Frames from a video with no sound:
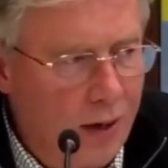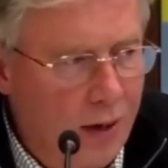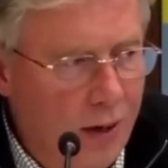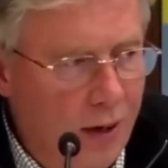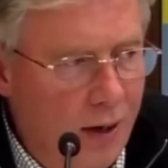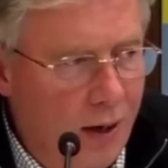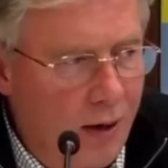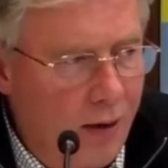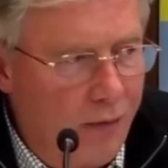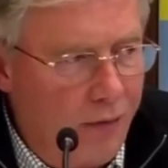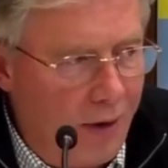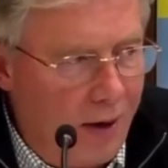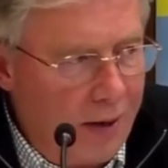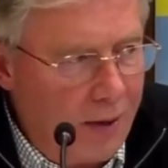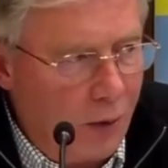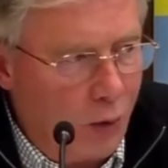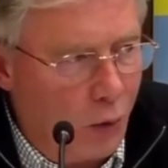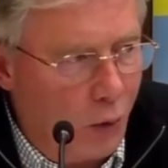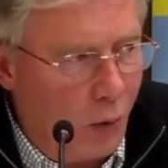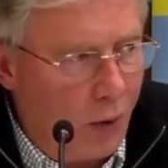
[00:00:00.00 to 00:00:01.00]
a final
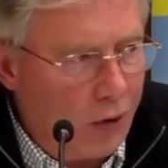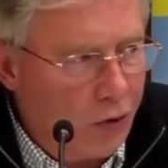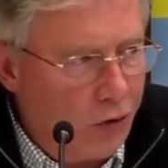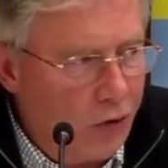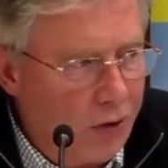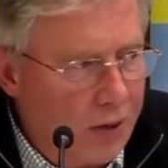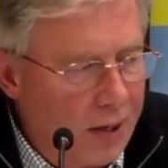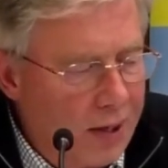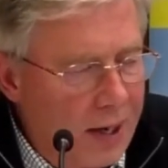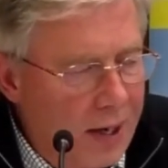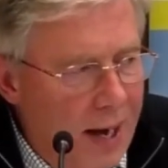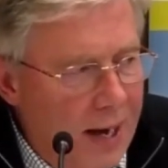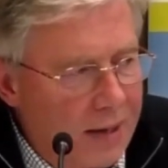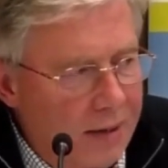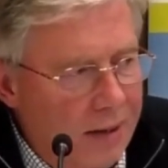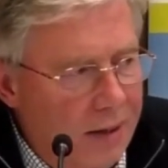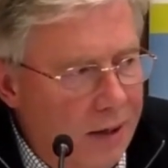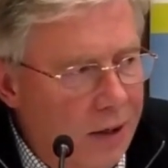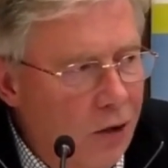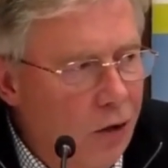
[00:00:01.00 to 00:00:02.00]
question and ask
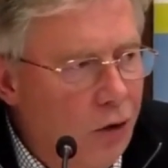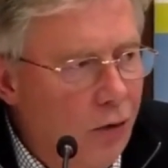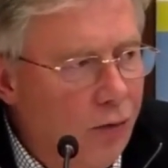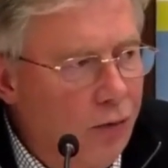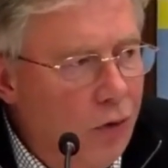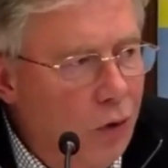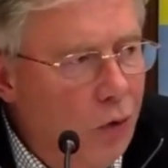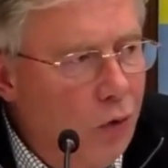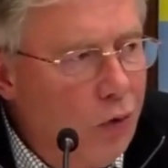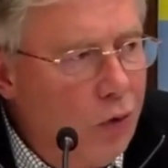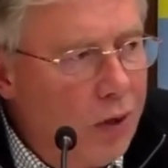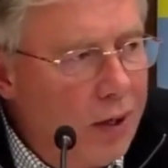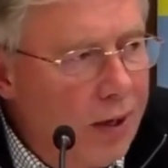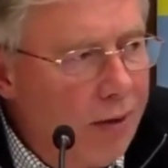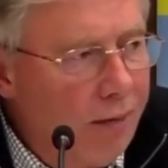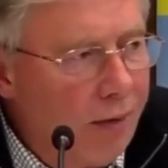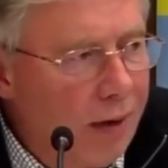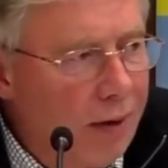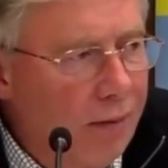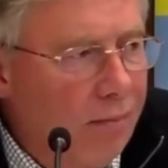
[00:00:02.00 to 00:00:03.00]
each of you to give
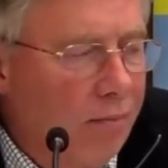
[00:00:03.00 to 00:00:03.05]
a